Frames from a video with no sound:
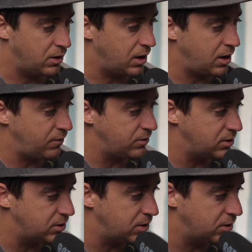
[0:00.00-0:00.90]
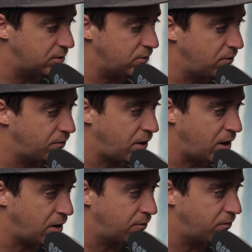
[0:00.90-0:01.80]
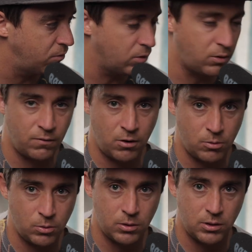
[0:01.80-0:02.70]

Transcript: then I had the 16 to 35 with the variable